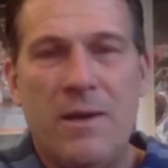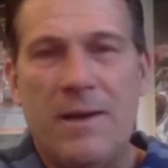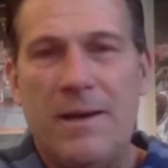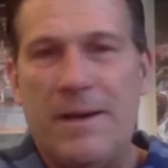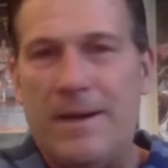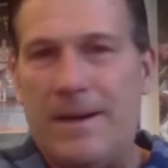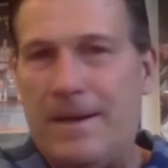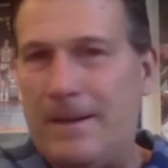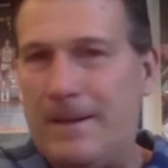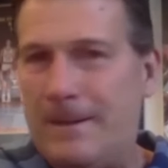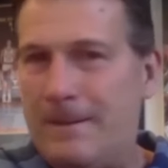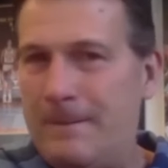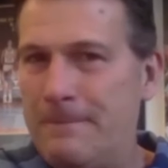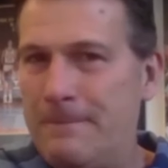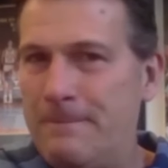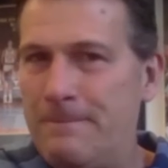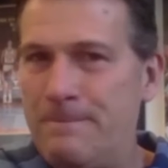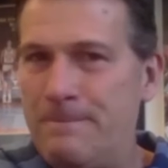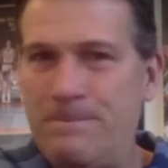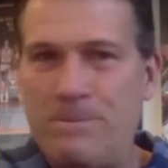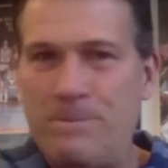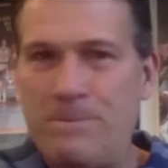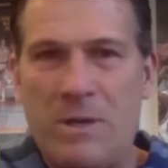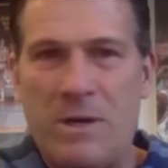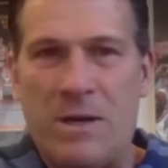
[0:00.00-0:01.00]

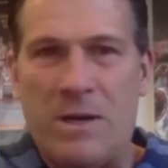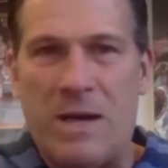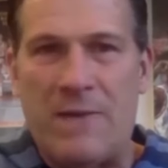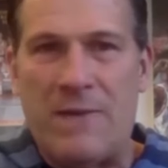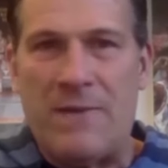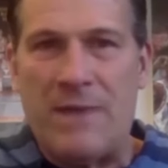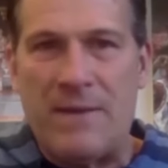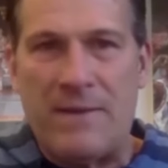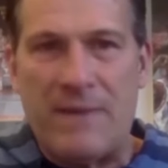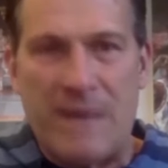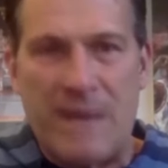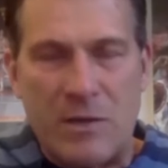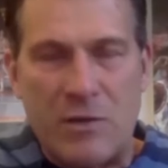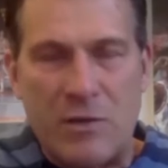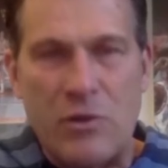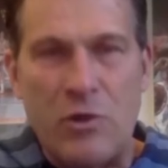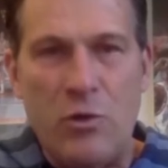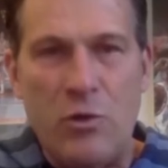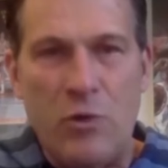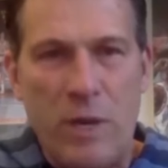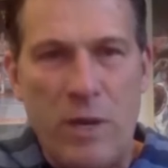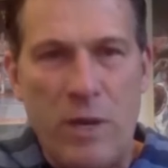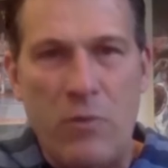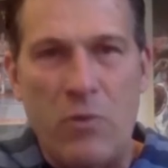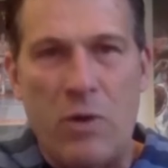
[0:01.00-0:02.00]
you know, I think that's
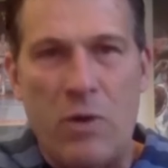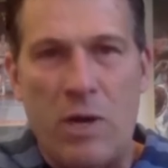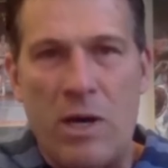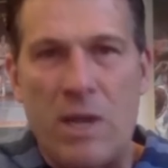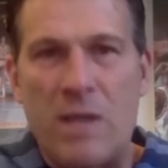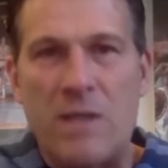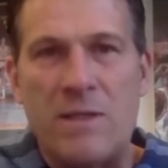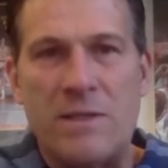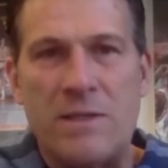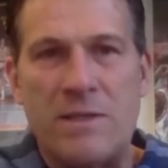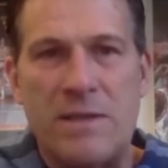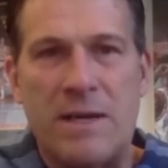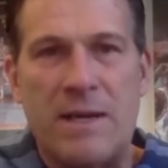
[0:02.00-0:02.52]
who he was.